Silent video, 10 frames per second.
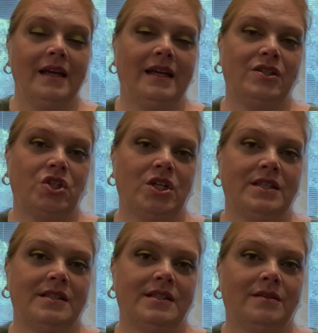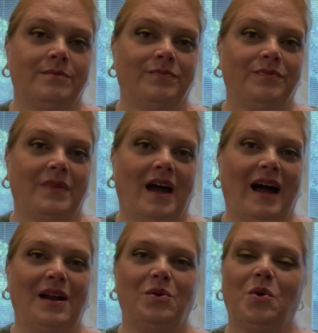it's just,
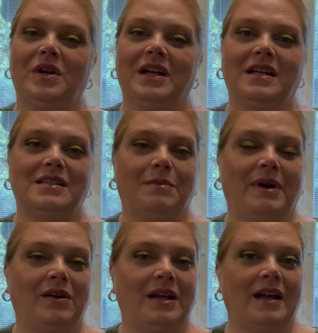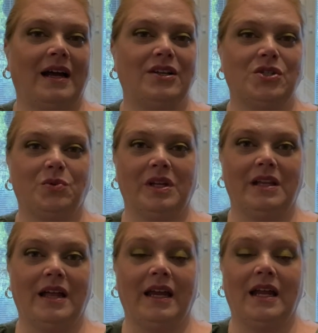I don't know what it is about it. I just really
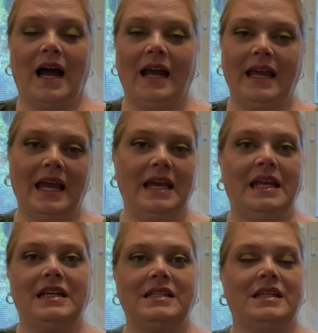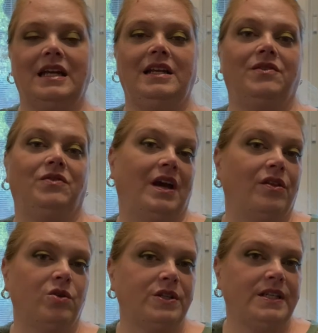like it. I can't get into any of the
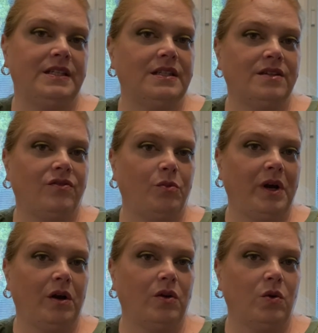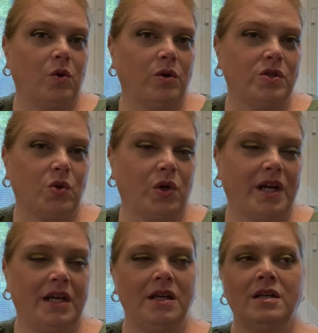other seasons of American Horror
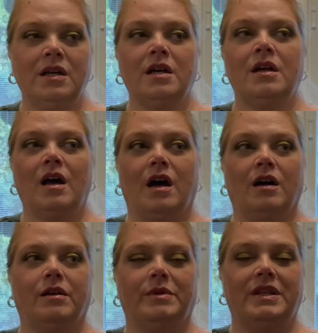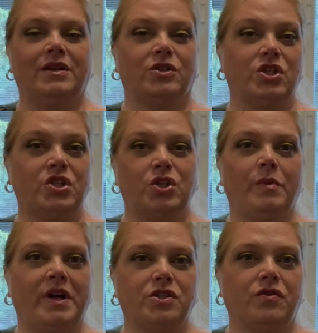Story. They're just too
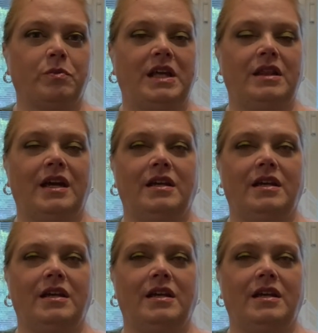much for me.